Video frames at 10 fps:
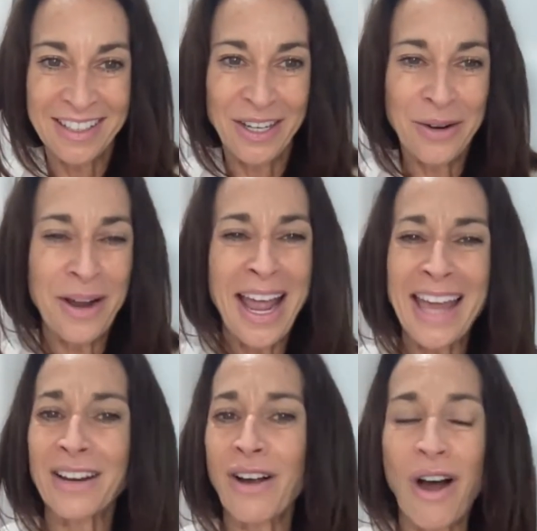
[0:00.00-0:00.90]
You know, I
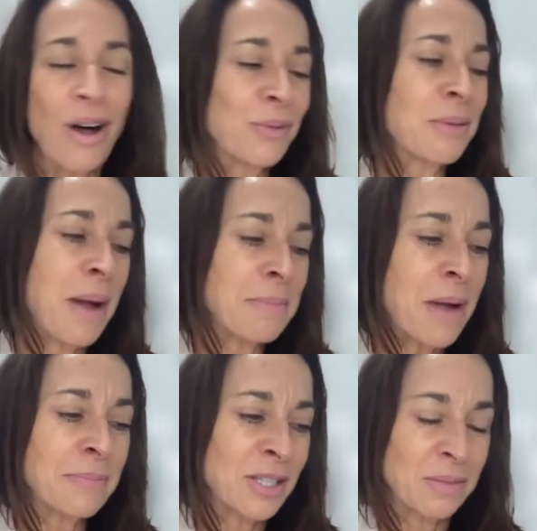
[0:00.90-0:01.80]
had a call with my
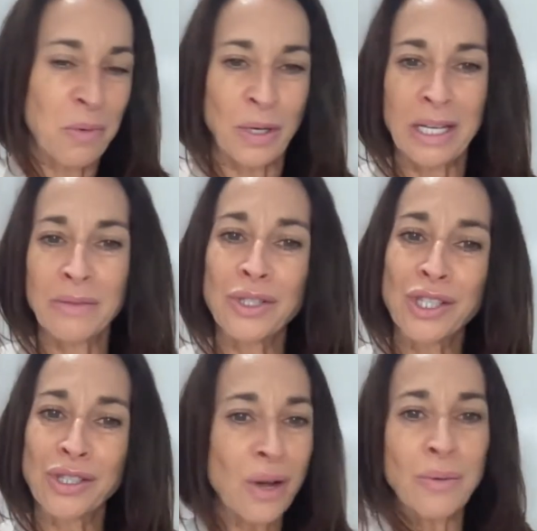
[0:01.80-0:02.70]
mom this morning. It
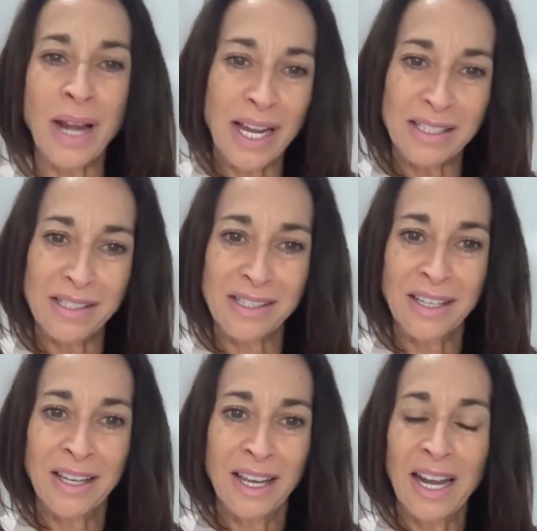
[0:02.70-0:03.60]
was so nice.
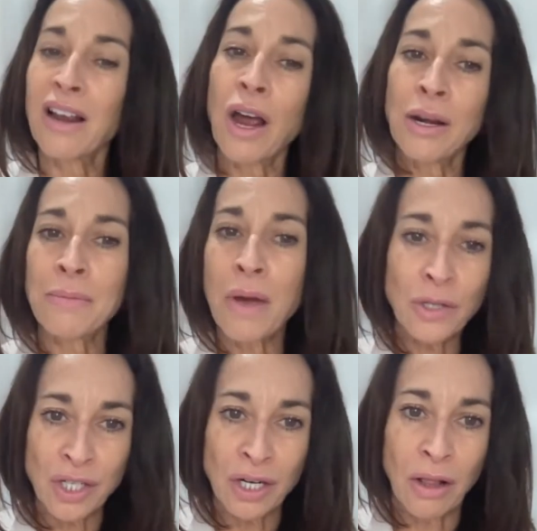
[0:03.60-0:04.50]
And I got
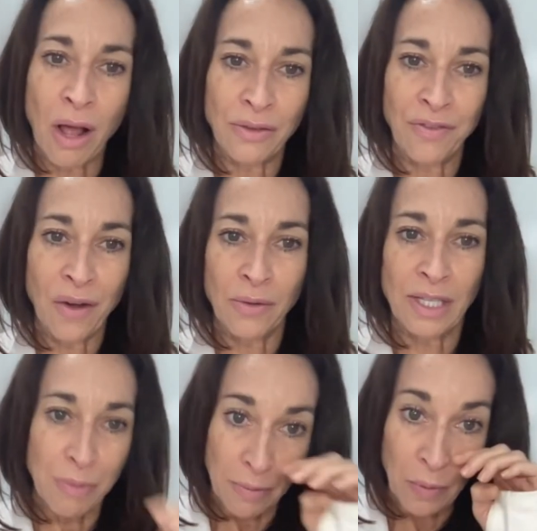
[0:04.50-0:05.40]
emotional on the phone.
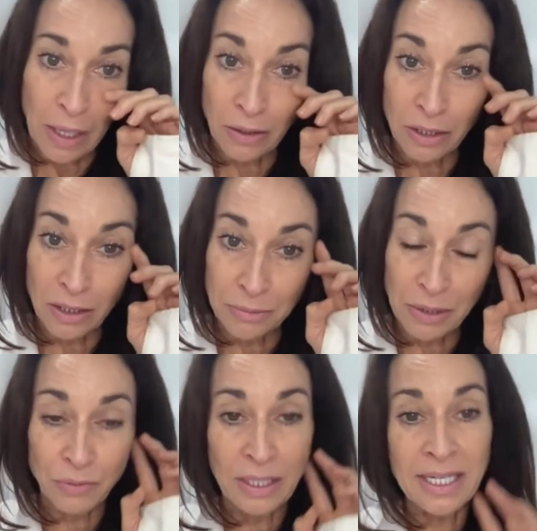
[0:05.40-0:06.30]
That's probably why I look a little
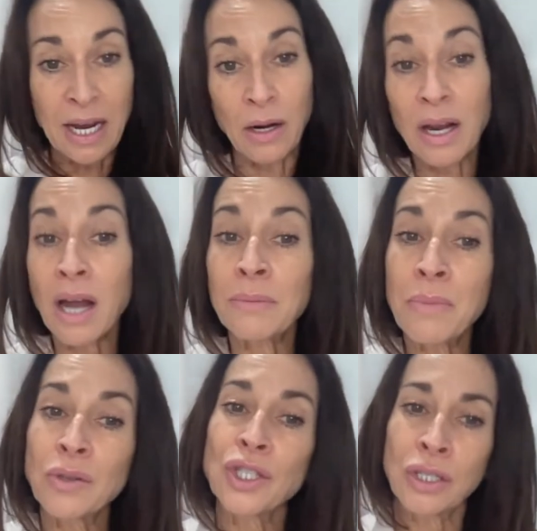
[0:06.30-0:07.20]
bit run down. I got
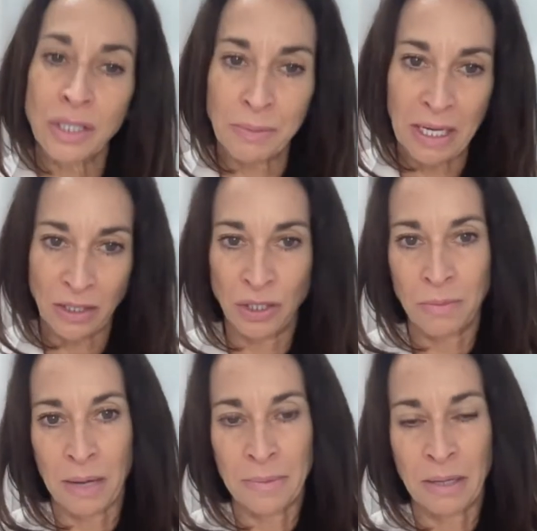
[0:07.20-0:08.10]
emotional speaking
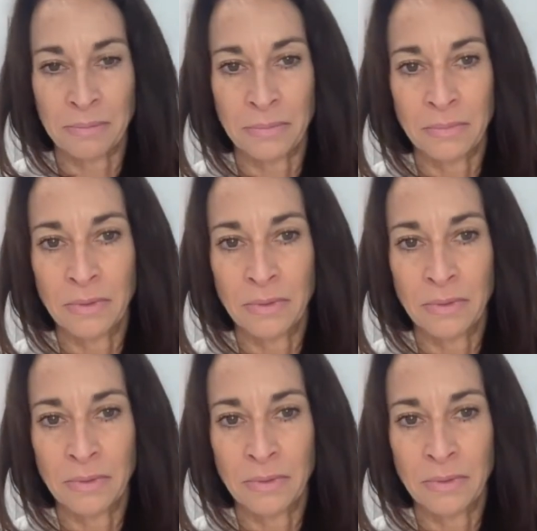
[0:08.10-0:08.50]
to my mom.